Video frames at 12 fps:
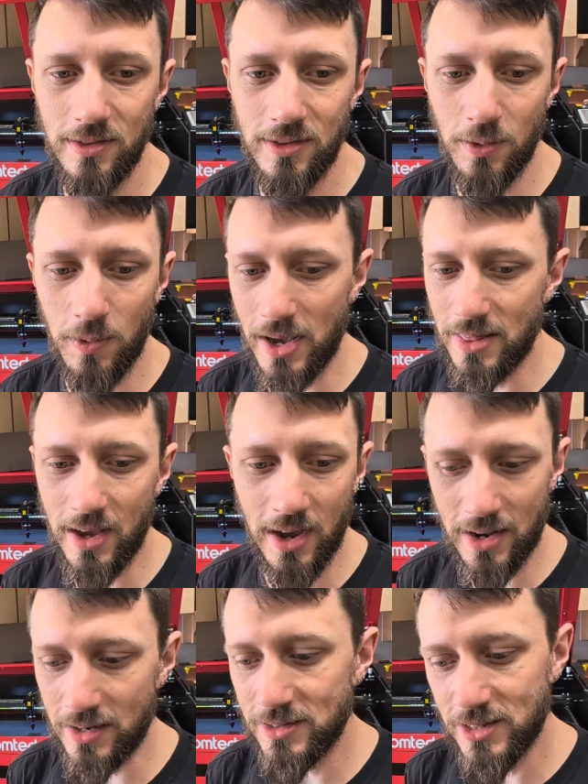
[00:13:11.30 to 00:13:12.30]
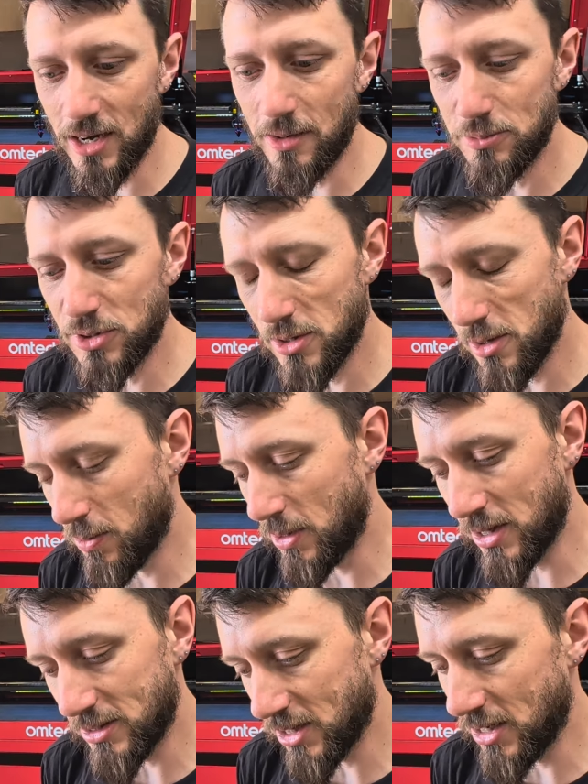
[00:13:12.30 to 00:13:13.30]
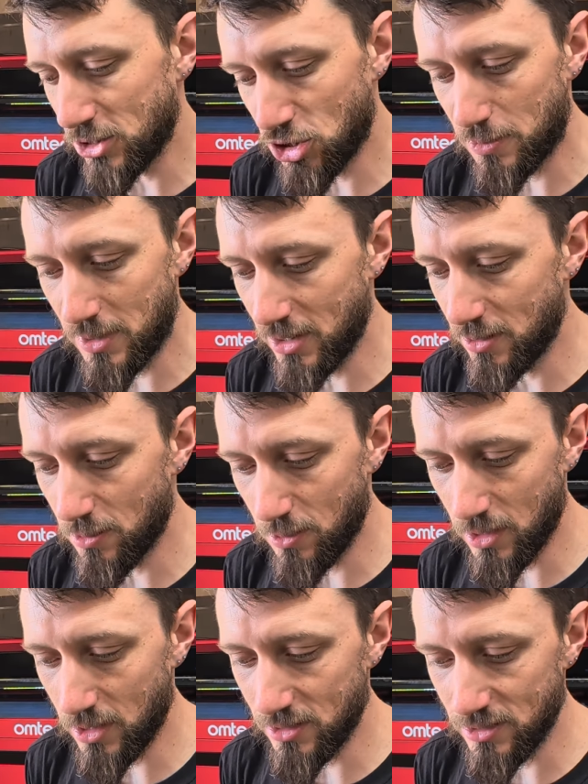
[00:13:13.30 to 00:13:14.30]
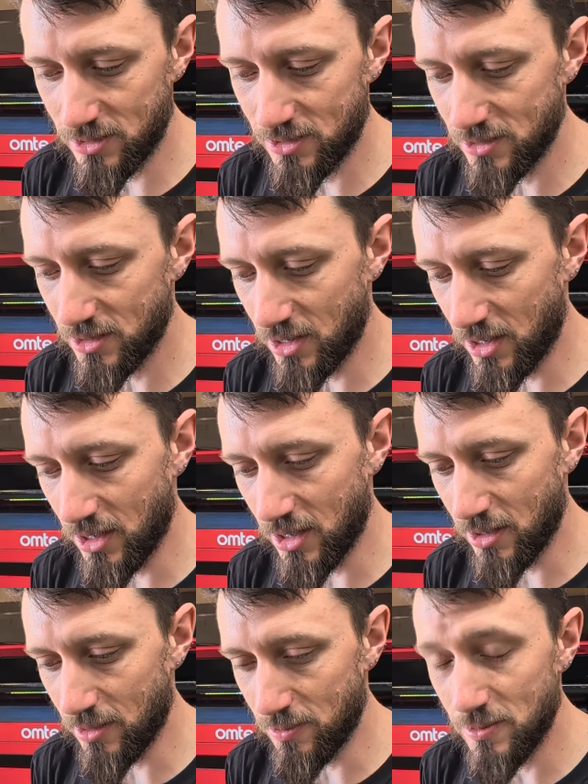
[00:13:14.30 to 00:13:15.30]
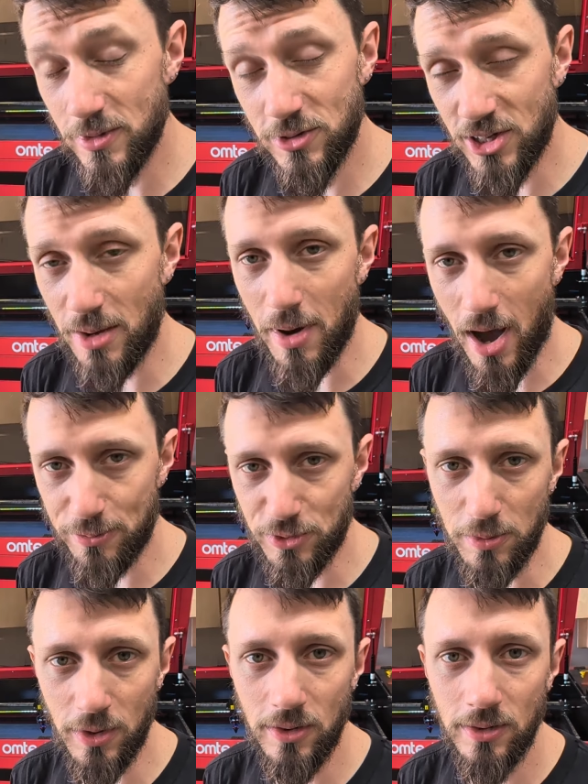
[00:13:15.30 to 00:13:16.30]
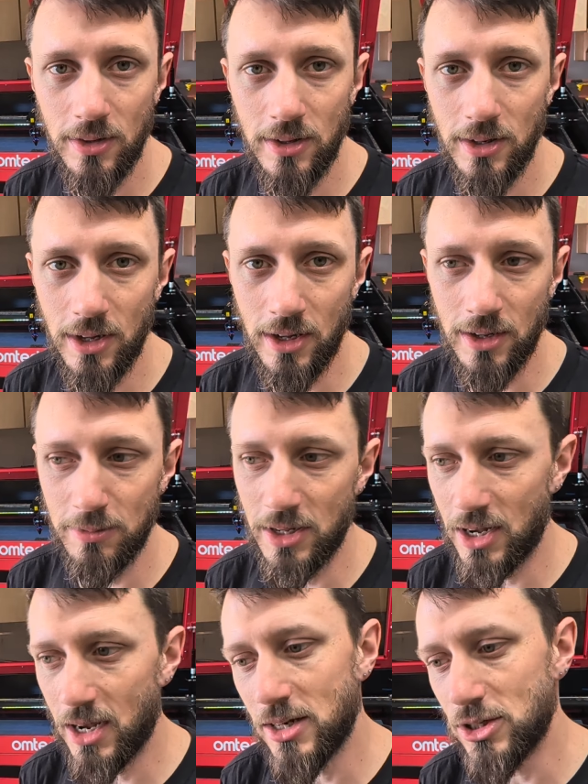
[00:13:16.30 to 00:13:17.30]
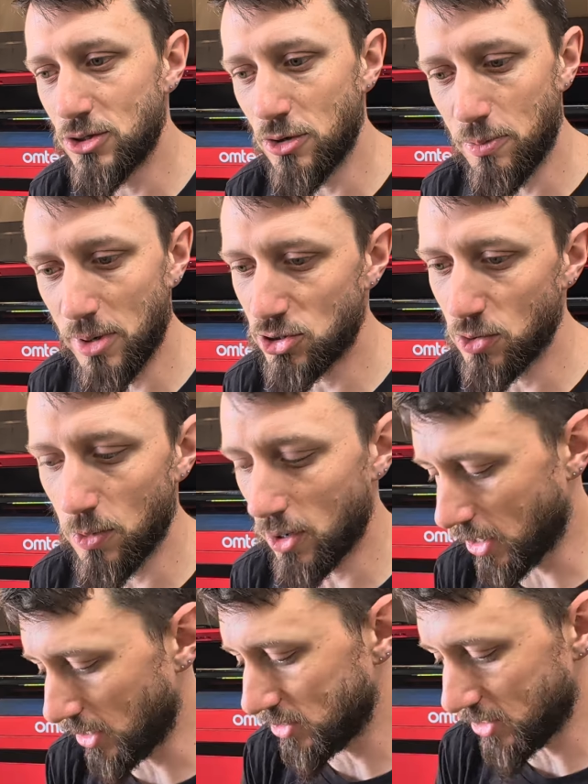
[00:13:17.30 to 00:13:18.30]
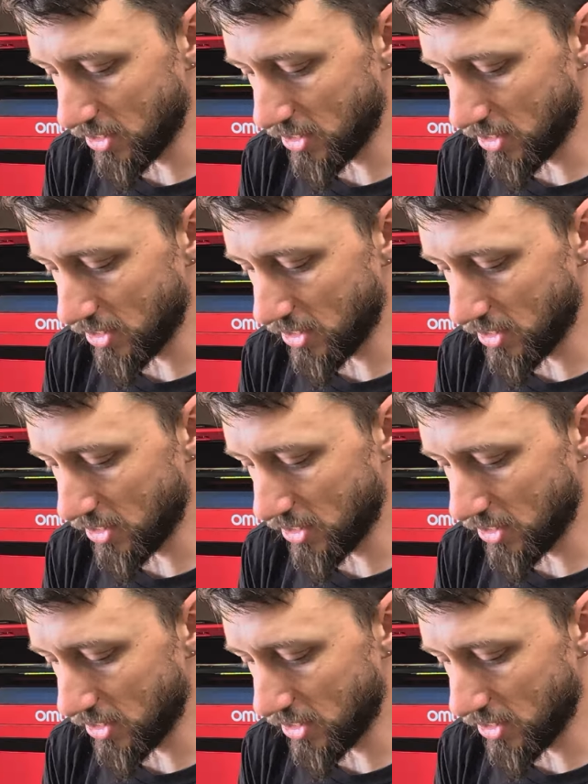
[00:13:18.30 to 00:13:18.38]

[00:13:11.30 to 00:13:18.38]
the way they had it set up when they sent it to me was suboptimal, and I had to do a bunch of work. I